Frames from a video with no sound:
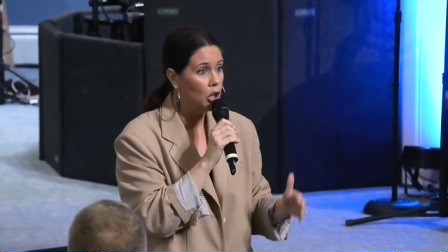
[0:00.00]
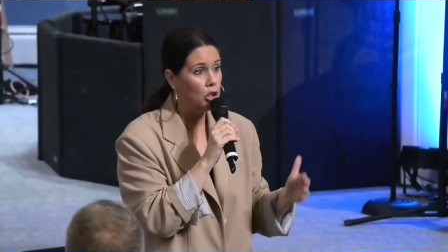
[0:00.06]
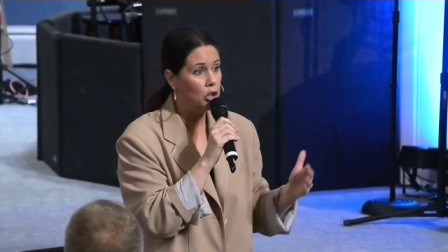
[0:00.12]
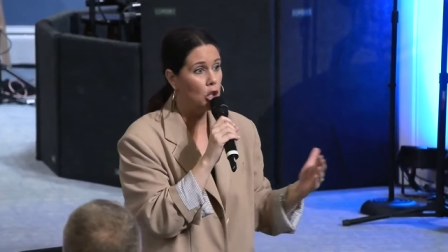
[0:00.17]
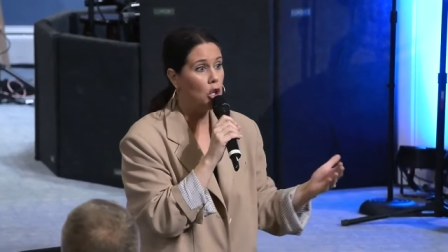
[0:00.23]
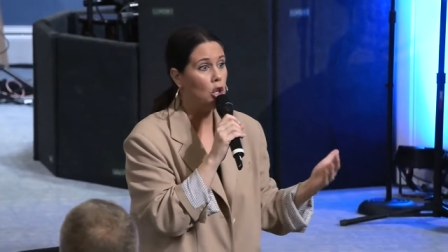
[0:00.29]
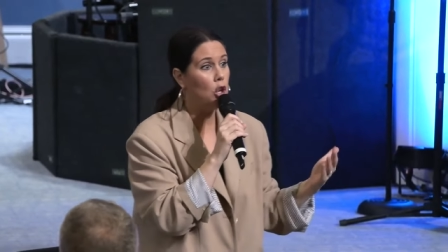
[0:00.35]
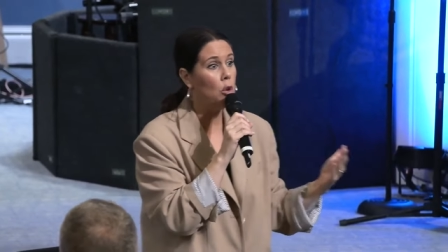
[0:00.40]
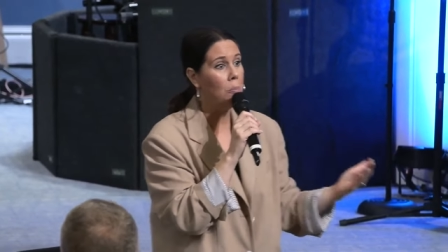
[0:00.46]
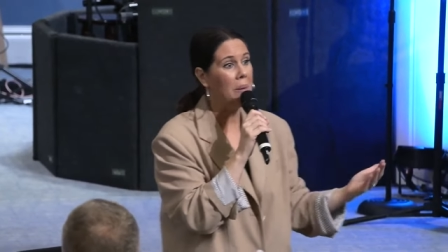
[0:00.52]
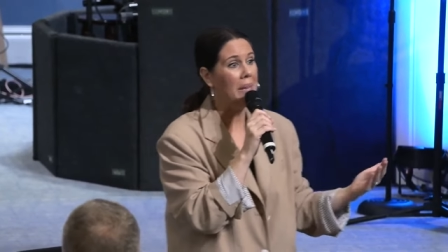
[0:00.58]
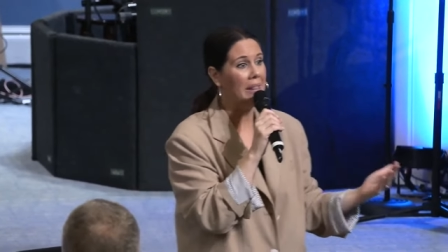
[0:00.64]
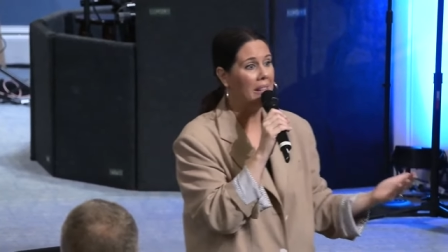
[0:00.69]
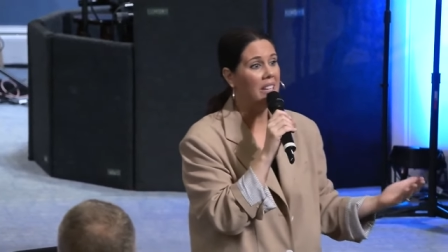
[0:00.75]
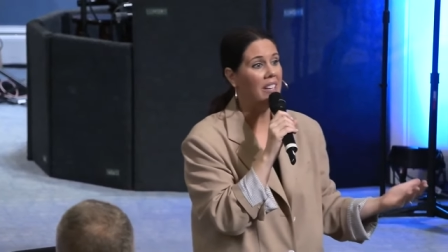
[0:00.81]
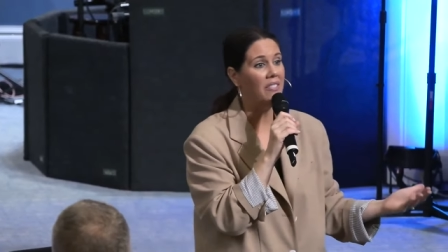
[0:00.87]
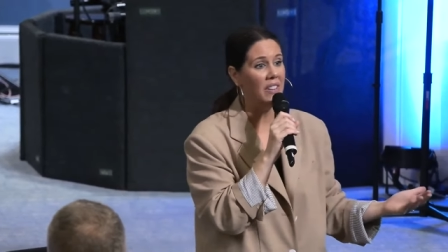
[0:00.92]
So you've
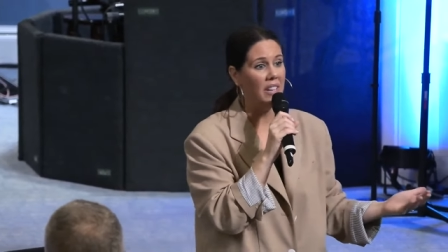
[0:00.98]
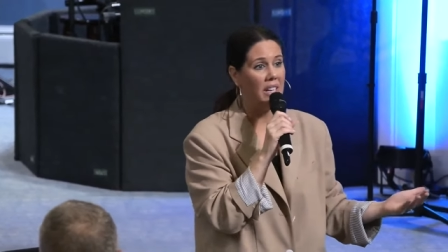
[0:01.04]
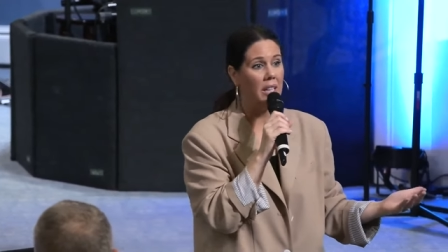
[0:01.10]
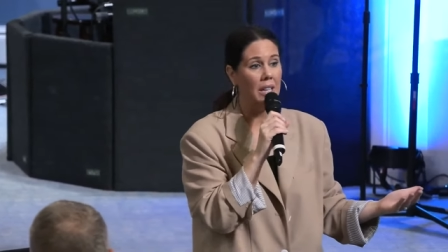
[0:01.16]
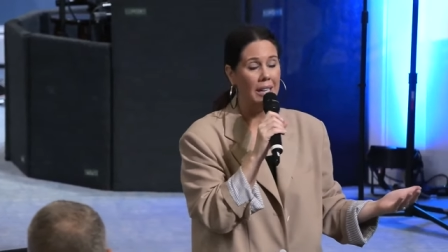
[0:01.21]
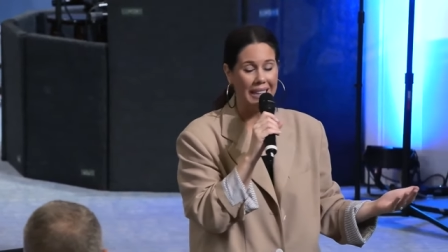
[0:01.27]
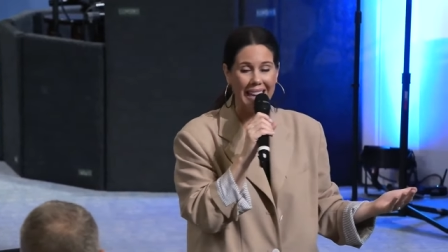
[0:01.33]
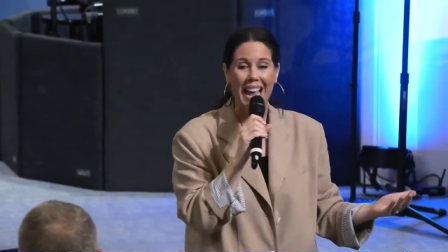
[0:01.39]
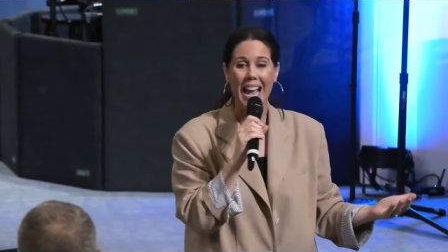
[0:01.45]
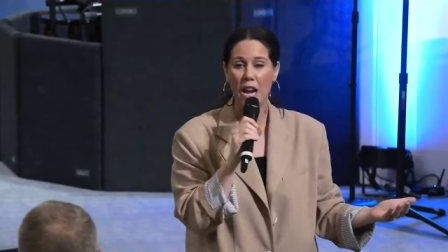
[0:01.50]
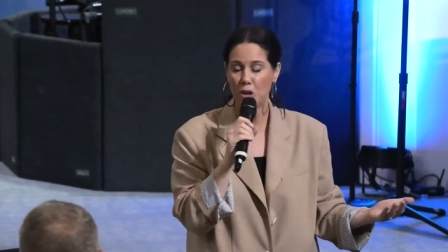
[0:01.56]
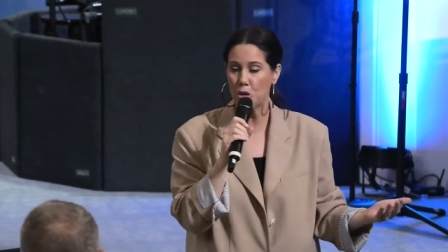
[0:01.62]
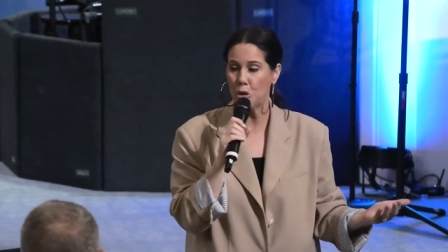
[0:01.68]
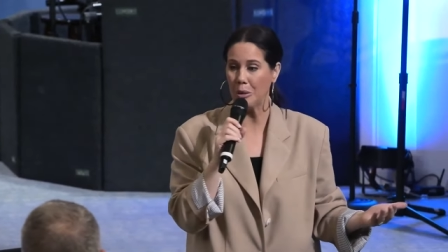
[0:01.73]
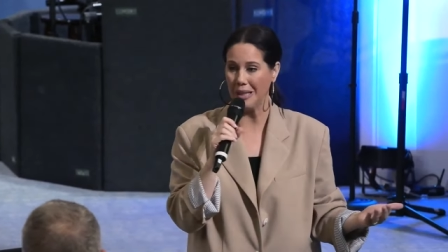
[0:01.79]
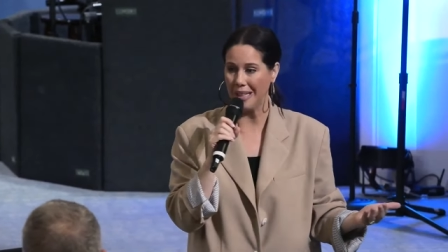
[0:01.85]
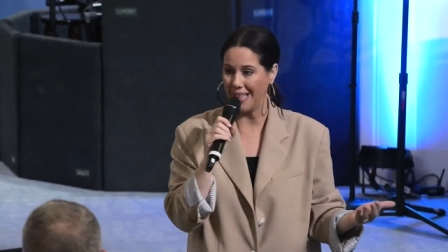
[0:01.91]
been living
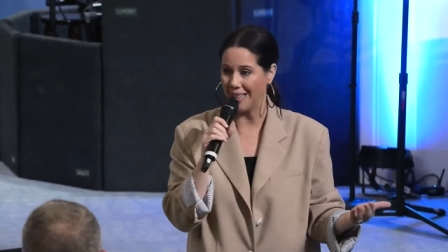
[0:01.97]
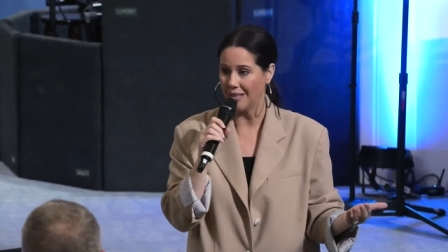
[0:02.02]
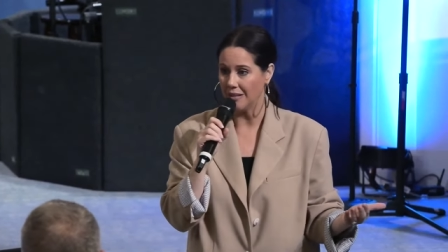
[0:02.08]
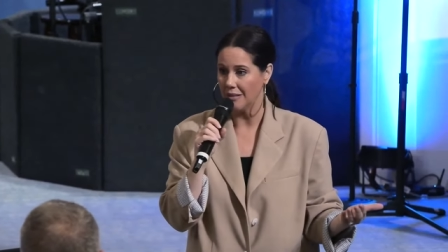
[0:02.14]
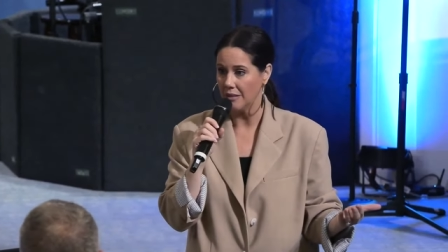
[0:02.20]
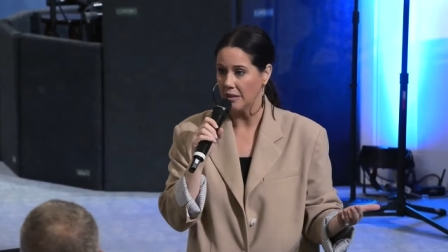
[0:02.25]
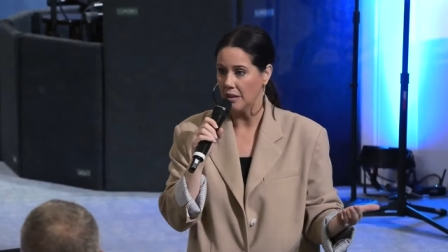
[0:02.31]
casually.